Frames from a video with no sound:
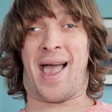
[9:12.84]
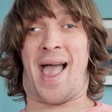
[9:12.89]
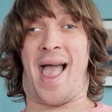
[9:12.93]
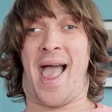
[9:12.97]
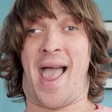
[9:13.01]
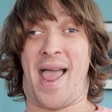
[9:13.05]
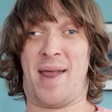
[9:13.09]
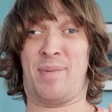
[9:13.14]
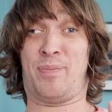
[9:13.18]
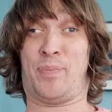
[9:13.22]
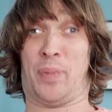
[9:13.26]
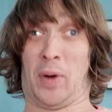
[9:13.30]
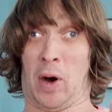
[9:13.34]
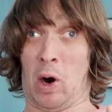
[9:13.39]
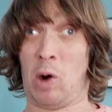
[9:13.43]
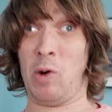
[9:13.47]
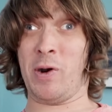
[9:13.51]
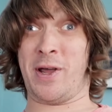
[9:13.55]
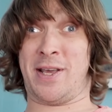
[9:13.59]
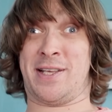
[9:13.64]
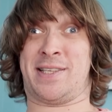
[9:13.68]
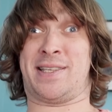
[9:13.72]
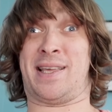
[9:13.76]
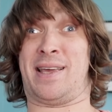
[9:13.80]
And
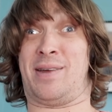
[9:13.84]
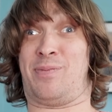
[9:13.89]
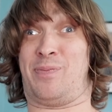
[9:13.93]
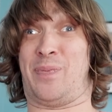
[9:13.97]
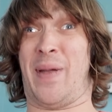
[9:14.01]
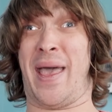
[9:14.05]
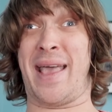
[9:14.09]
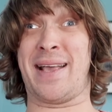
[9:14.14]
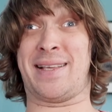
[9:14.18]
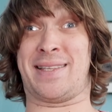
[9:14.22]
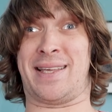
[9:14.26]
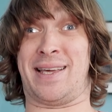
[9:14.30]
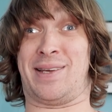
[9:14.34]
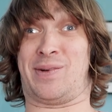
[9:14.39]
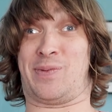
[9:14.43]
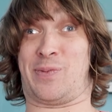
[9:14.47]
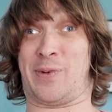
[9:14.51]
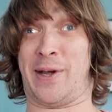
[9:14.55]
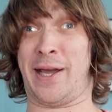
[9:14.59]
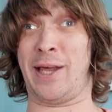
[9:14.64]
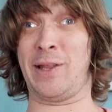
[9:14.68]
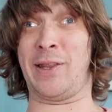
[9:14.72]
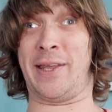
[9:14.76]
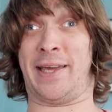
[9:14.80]
bonus, it makes it
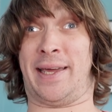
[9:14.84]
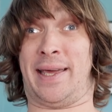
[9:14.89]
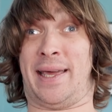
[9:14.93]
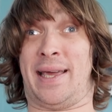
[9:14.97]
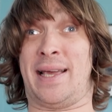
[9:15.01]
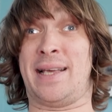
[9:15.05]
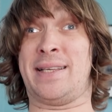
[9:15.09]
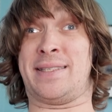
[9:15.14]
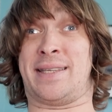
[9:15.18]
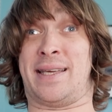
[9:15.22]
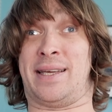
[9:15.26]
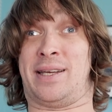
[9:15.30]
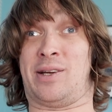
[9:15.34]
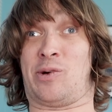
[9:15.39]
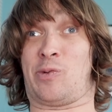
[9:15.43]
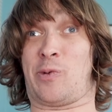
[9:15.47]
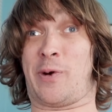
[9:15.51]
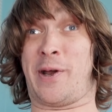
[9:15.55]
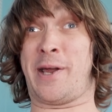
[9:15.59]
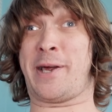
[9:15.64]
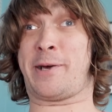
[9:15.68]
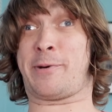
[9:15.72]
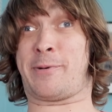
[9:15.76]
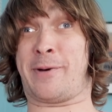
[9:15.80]
really easy to
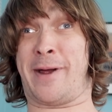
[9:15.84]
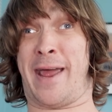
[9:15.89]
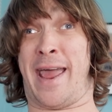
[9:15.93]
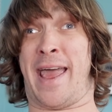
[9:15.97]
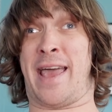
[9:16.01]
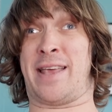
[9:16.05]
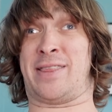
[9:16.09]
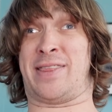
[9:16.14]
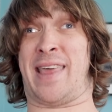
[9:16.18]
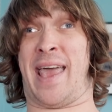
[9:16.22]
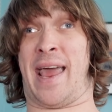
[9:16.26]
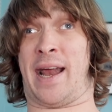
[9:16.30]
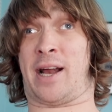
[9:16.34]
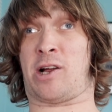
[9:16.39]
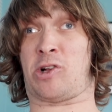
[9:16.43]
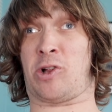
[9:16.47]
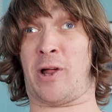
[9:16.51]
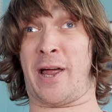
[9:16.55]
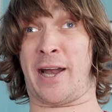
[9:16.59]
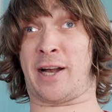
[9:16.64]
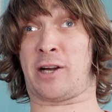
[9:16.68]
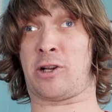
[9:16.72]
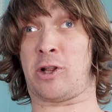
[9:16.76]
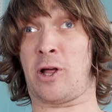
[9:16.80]
recreate that
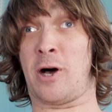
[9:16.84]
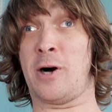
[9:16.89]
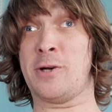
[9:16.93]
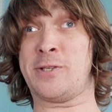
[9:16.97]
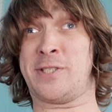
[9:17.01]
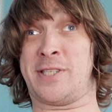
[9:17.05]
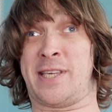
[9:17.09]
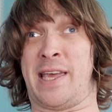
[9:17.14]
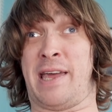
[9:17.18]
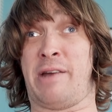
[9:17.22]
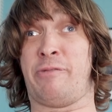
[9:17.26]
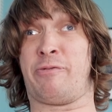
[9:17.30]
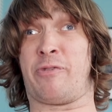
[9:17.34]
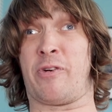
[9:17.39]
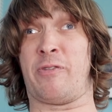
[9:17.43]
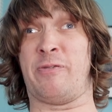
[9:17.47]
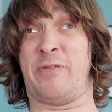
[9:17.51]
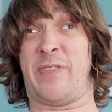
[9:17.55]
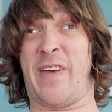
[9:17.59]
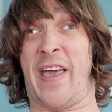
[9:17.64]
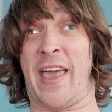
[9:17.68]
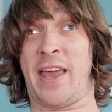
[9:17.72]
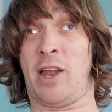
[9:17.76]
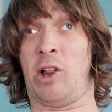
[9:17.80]
Glenn Close scene from
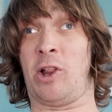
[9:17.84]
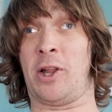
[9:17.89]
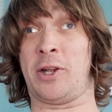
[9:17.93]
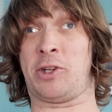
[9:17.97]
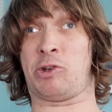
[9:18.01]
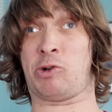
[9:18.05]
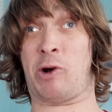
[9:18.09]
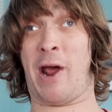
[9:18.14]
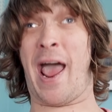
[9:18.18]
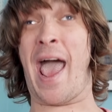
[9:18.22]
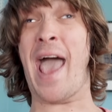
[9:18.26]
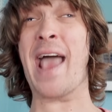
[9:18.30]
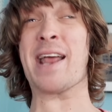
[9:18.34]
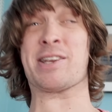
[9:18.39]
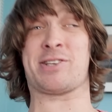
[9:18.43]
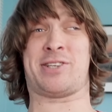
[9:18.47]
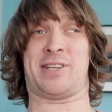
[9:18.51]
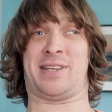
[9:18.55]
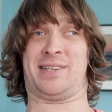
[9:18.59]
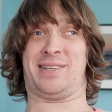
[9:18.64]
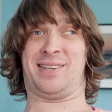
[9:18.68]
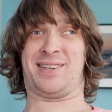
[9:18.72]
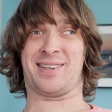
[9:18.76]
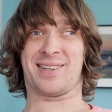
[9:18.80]
Fatal Attraction.